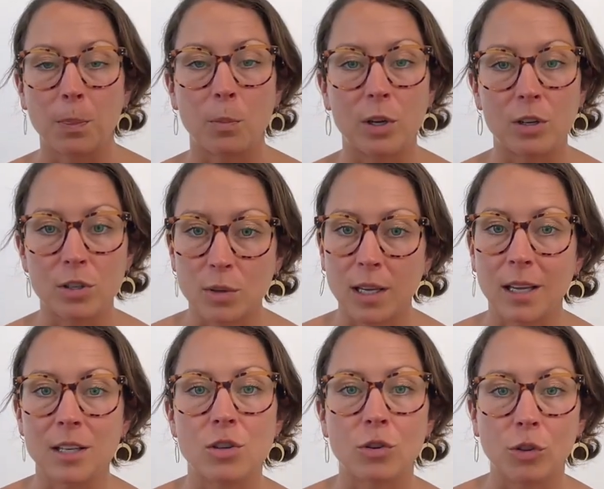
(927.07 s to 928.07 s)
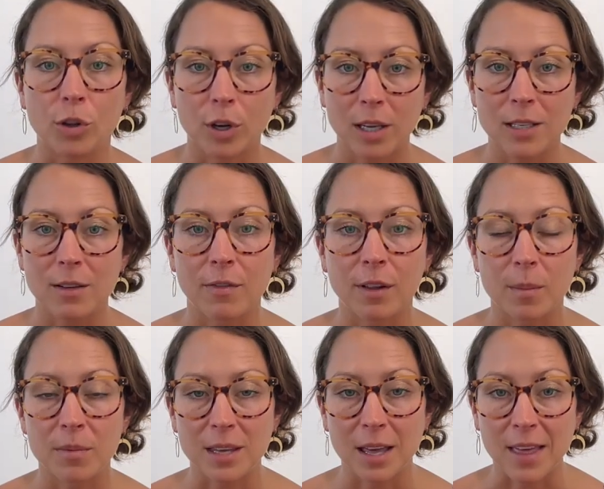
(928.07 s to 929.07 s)
What you're doing is you're looking to fill
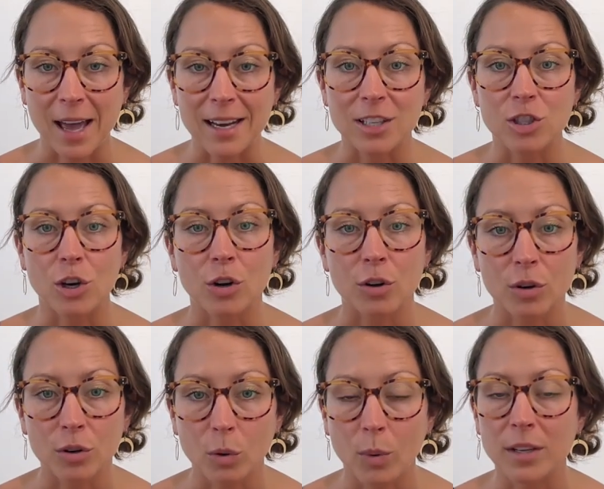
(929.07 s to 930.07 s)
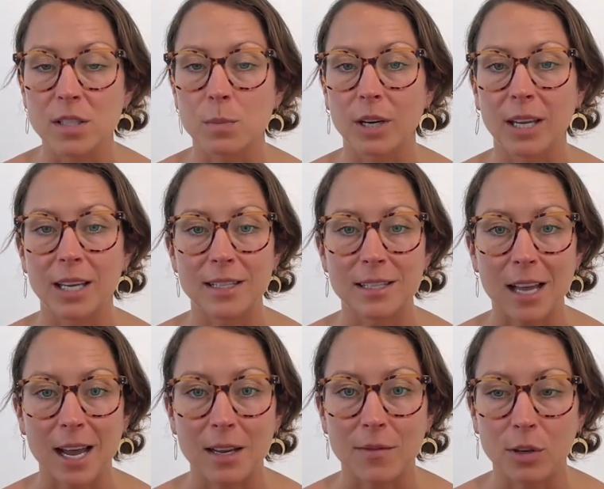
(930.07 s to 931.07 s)
up that eternal wellspring
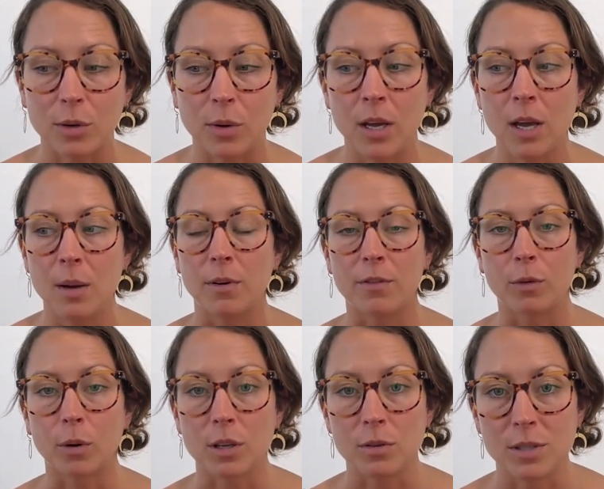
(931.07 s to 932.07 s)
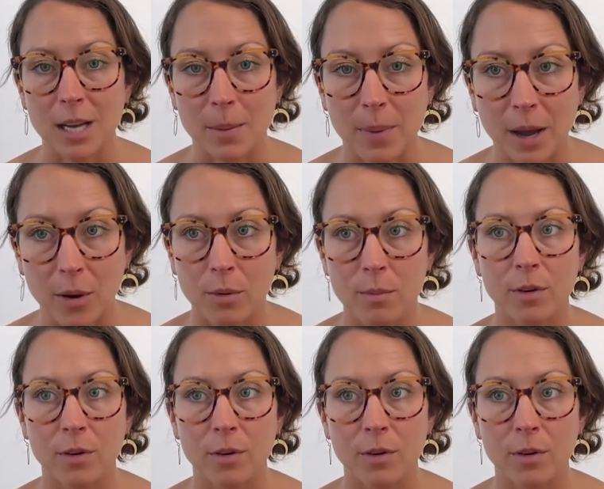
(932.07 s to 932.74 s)
inside of you before you step out,